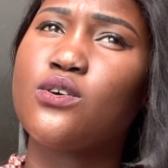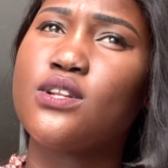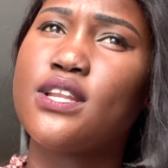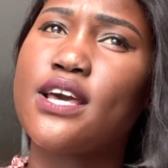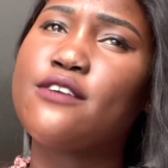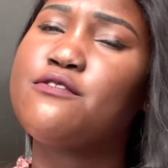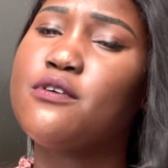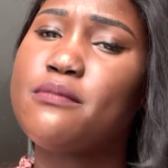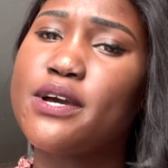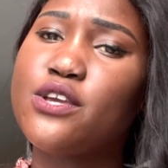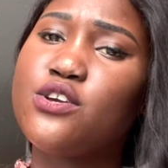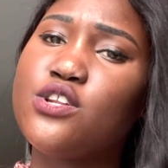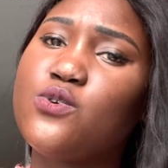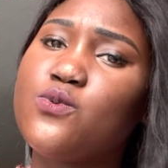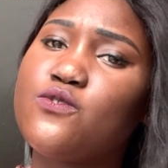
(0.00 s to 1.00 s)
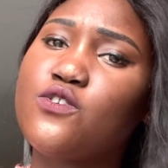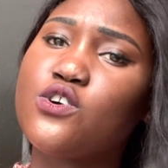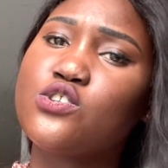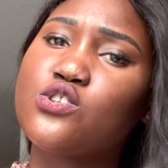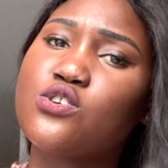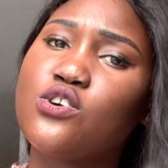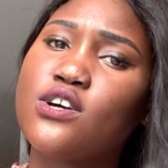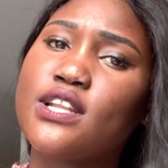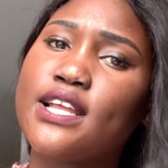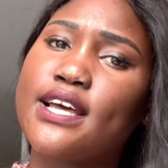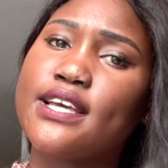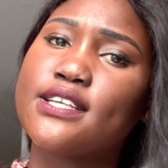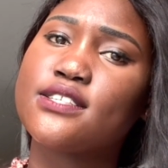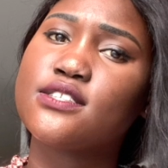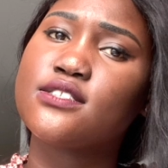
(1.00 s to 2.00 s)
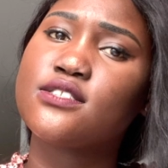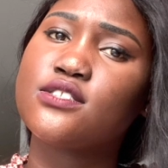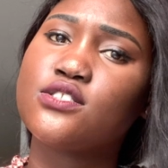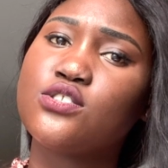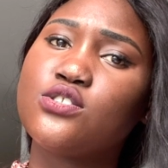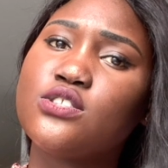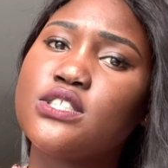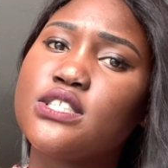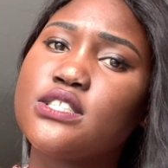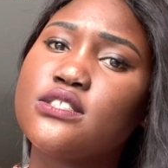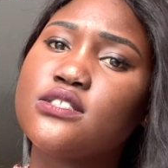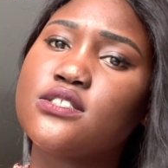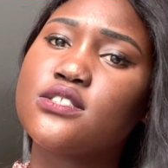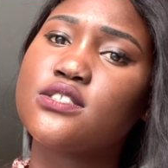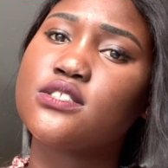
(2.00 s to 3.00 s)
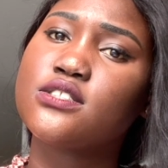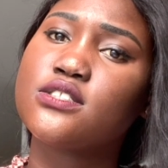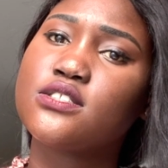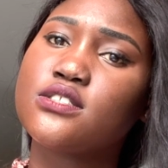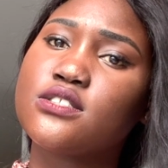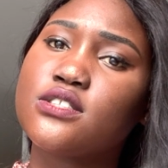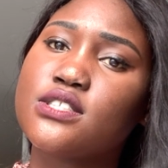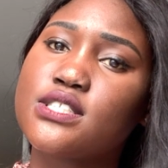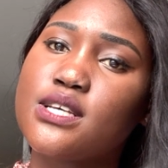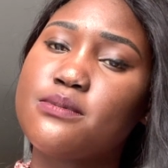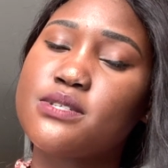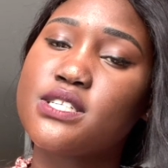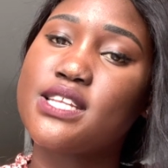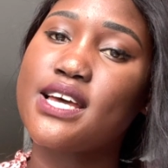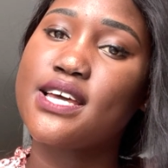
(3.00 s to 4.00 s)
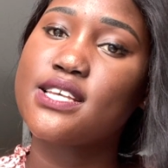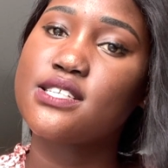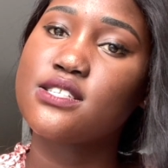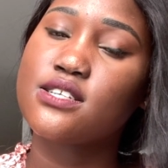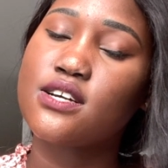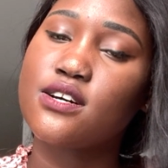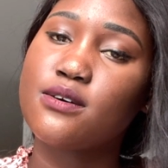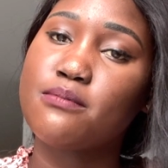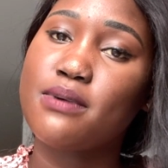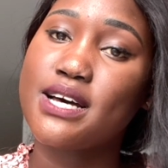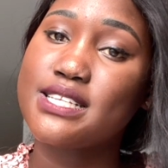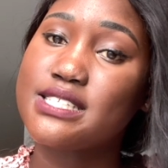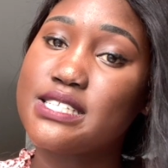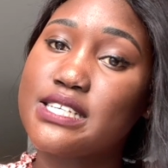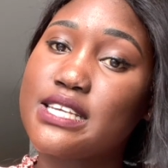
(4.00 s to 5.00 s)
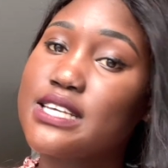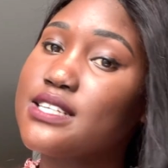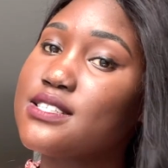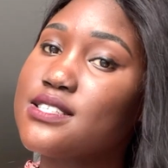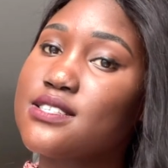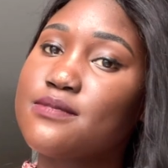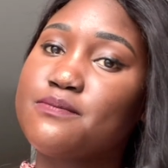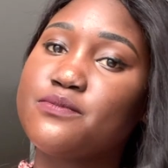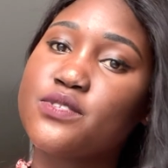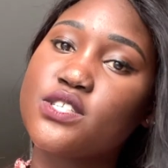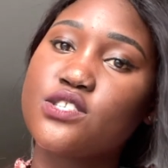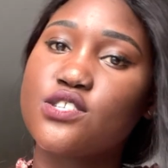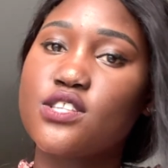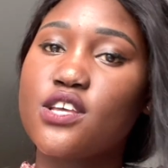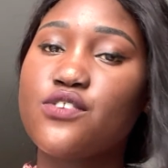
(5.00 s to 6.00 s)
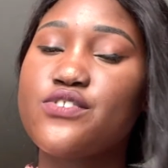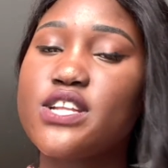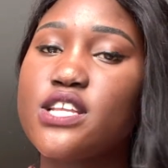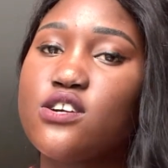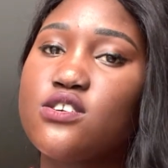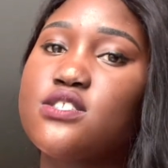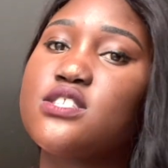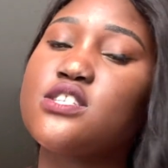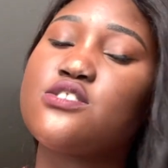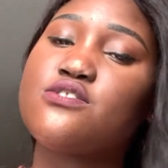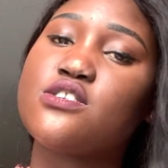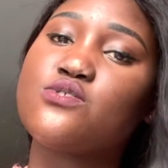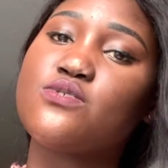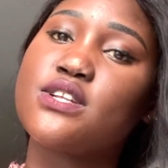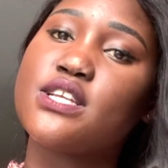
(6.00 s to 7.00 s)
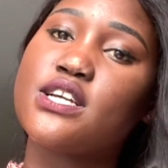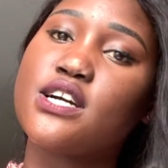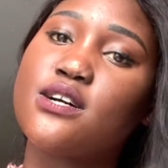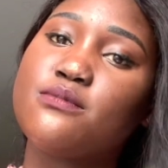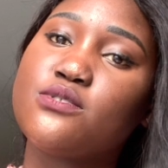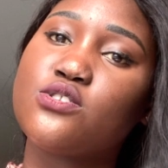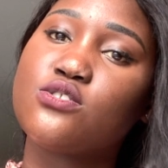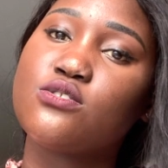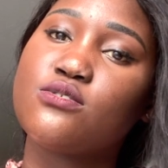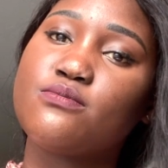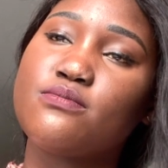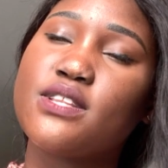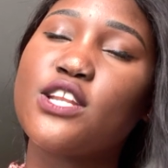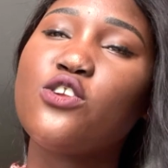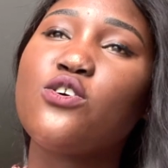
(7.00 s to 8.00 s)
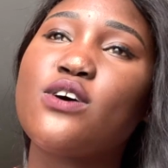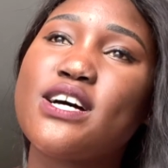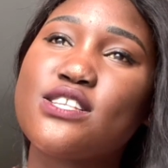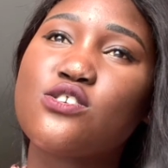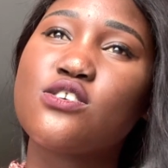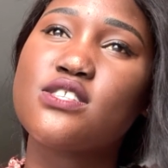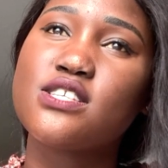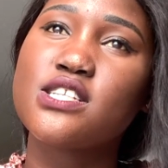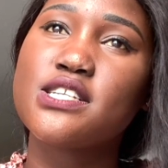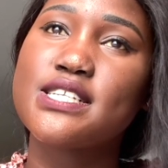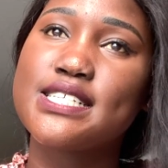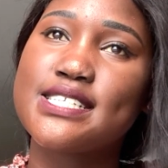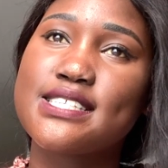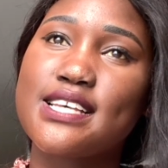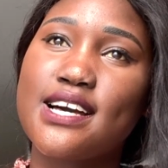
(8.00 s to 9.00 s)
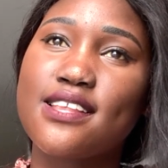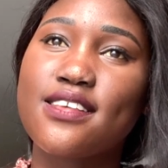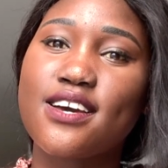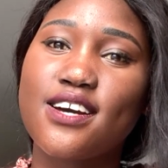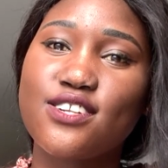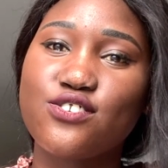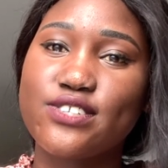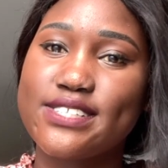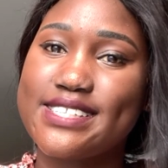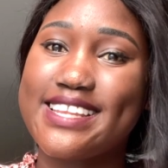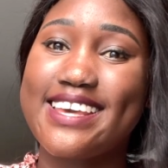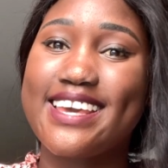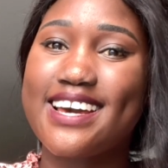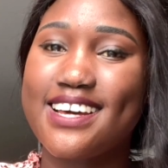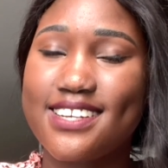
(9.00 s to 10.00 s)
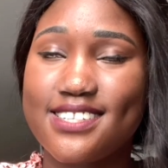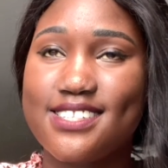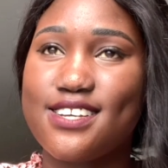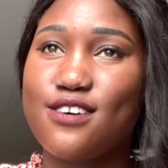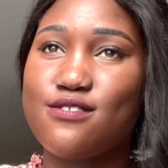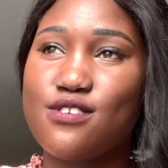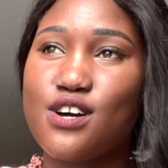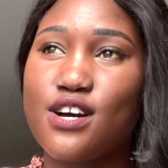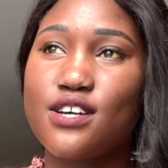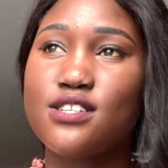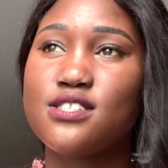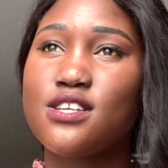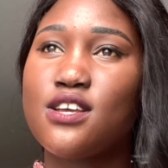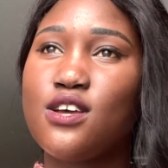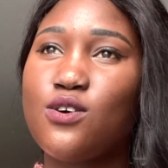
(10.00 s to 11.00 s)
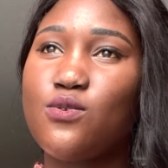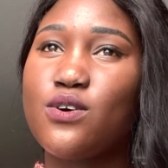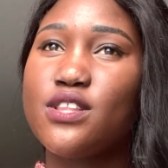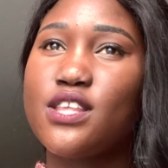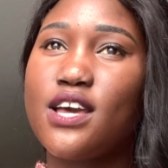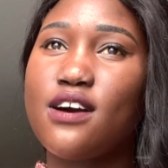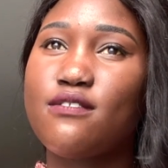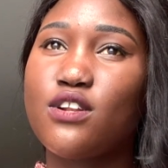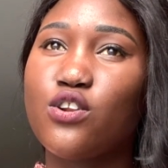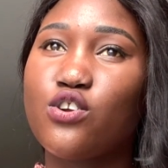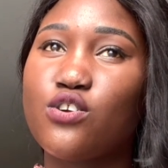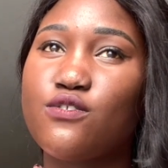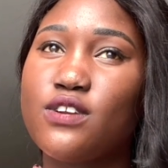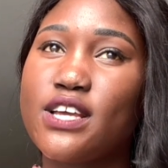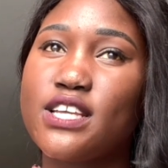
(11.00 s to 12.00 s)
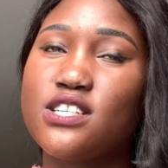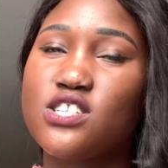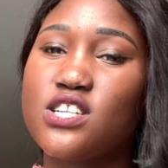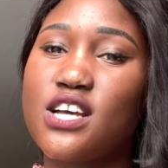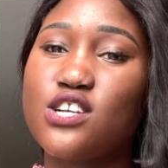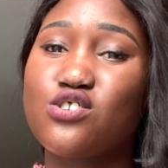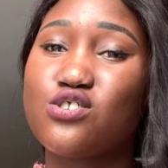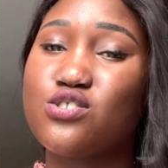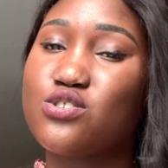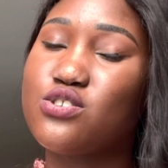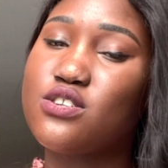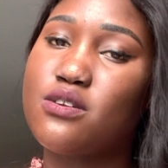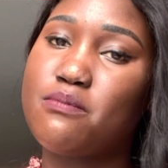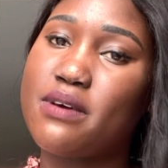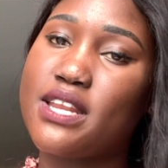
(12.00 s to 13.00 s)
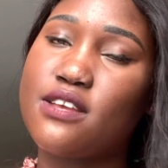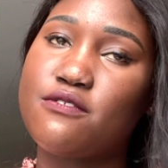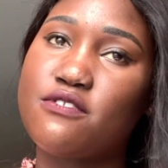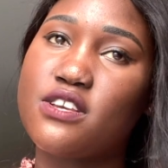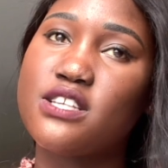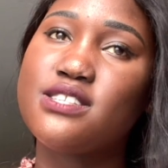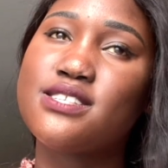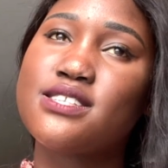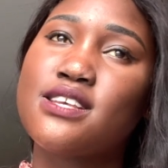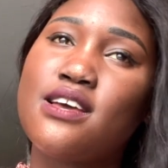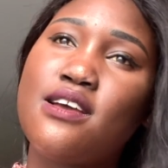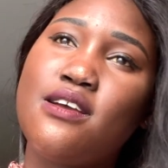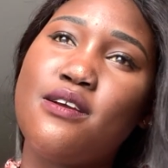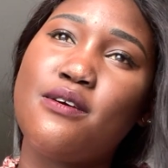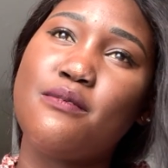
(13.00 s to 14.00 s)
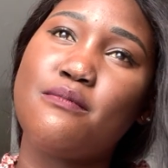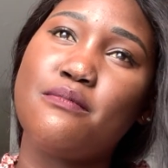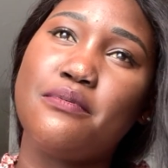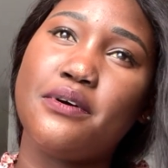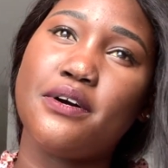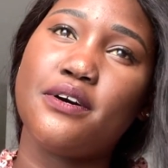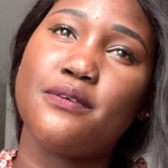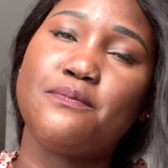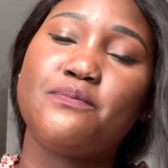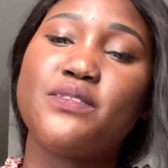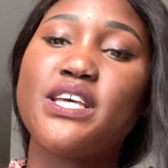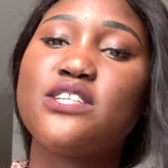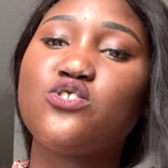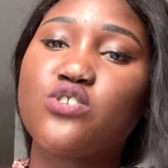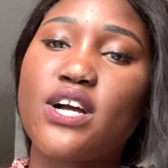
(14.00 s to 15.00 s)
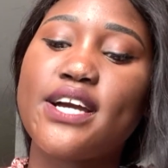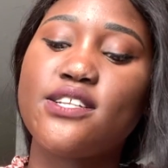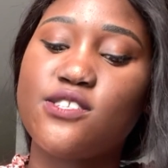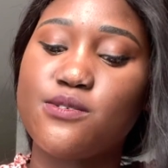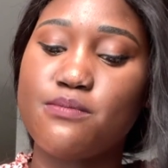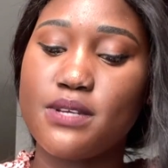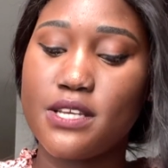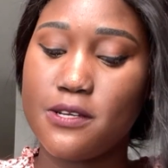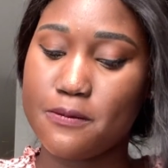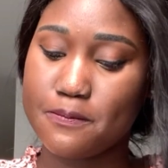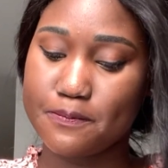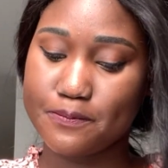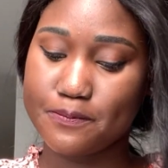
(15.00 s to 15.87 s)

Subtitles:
Like for my uni, we've also got like student subsidized bus tickets, so they're really considerate when it comes to, they're not as considerate as other countries like Canada I've heard, where they have a lot of like international student benefits, but they try to be.